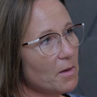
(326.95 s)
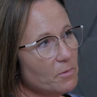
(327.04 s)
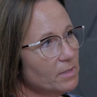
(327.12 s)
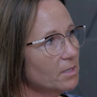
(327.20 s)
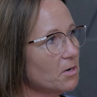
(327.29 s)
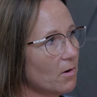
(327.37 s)
I
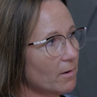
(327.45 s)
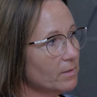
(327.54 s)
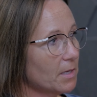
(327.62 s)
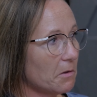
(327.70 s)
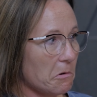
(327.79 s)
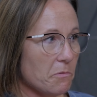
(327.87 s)

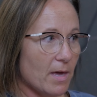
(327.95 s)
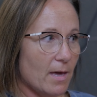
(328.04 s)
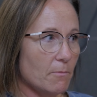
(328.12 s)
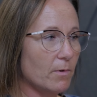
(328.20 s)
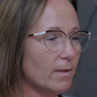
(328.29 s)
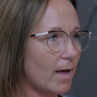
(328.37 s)
was like,
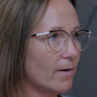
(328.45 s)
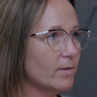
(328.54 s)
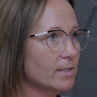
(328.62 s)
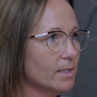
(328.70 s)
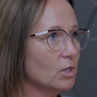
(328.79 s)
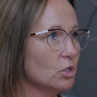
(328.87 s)
okay, well,
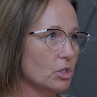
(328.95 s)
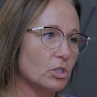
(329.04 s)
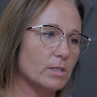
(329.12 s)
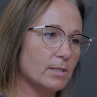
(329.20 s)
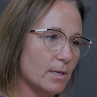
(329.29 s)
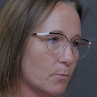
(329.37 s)
obviously she
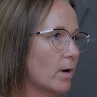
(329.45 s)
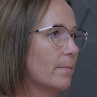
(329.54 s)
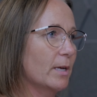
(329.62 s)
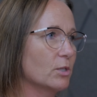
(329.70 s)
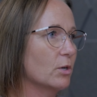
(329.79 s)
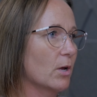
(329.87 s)
just didn't
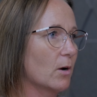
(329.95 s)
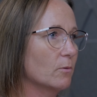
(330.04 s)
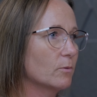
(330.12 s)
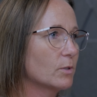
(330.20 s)
want me to know.